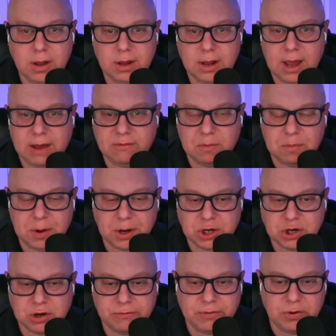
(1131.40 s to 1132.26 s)
Have a
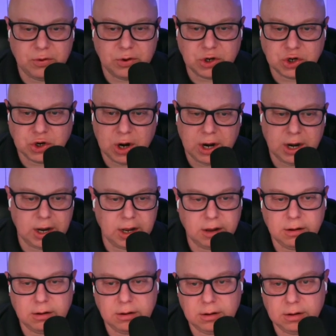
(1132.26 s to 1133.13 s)
picture of you at
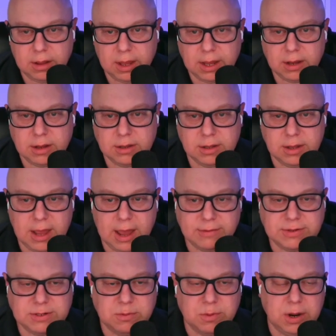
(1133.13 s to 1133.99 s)
training. Like,
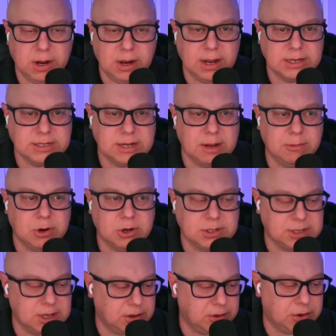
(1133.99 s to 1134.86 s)
have somebody, next time you're
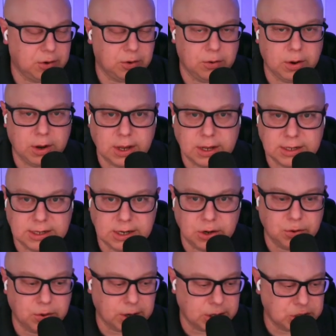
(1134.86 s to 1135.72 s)
sitting through a
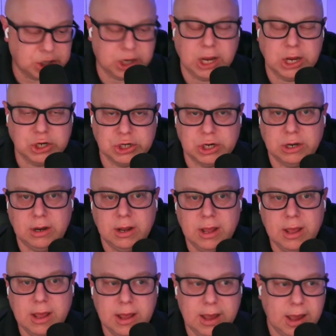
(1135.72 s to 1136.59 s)
continuing education,
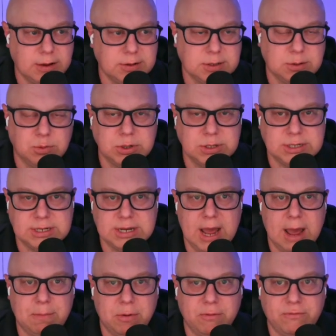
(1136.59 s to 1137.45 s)
have someone
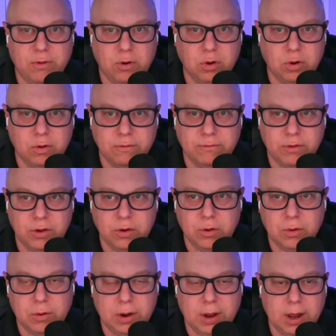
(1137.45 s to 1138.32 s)
snap a photo of
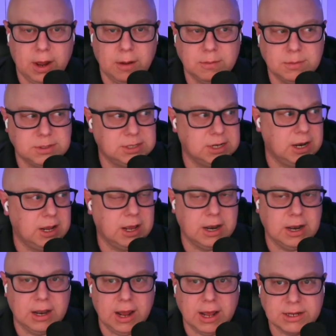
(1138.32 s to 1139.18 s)
you sitting
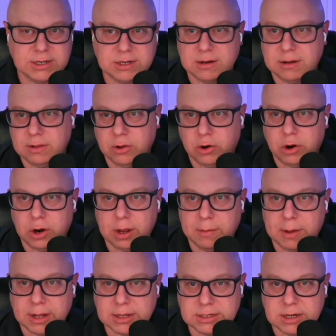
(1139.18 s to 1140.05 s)
at a desk learning
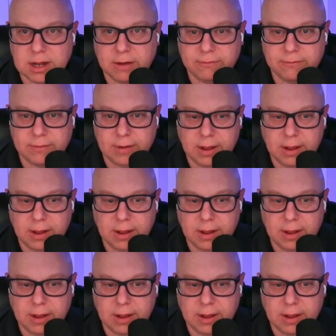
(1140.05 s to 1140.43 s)
about stuff.